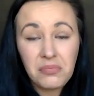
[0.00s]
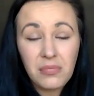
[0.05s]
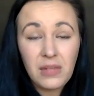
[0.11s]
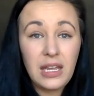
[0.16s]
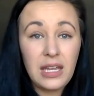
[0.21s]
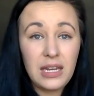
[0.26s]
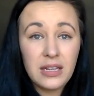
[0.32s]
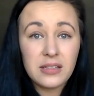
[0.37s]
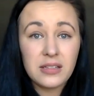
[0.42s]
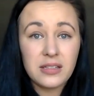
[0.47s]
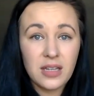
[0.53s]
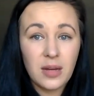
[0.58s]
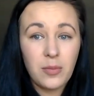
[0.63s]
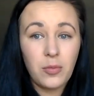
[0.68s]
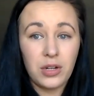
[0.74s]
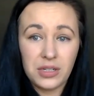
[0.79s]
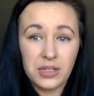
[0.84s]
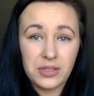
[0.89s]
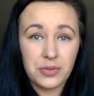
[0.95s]
it is
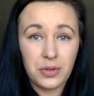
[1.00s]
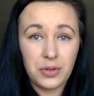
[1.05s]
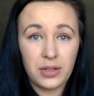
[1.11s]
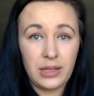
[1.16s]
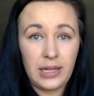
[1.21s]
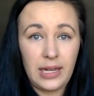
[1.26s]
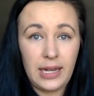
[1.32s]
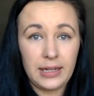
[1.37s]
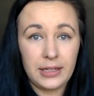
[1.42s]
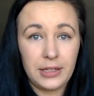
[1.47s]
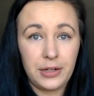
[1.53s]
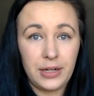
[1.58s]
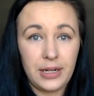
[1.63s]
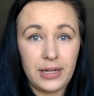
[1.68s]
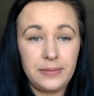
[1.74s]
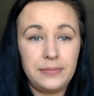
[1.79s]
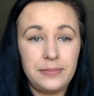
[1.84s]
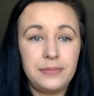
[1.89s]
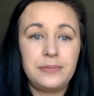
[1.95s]
somewhat historically accurate.
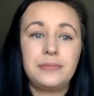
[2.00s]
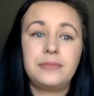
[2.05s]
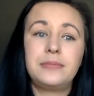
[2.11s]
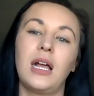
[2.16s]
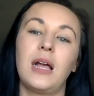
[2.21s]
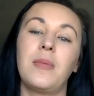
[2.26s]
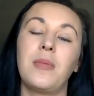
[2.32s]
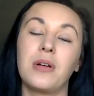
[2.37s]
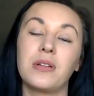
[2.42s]
I'm